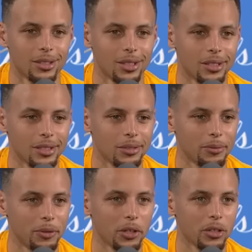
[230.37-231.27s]
and
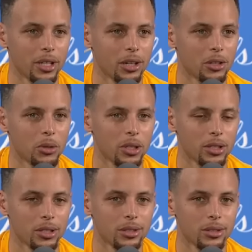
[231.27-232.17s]
figure it out
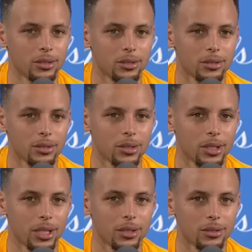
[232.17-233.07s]
quickly to
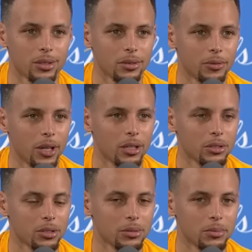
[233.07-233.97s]
get to the
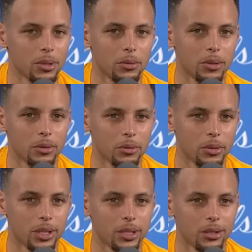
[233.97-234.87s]
finals. But we
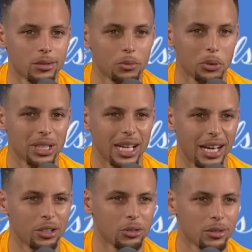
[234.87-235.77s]
we, we
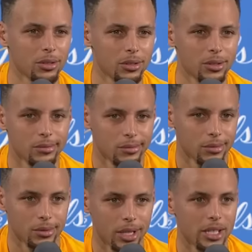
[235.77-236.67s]
relied on
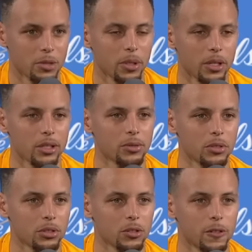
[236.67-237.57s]
the experience for
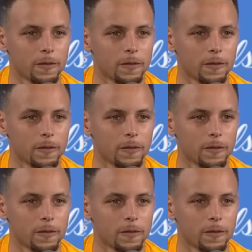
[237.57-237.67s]
sure.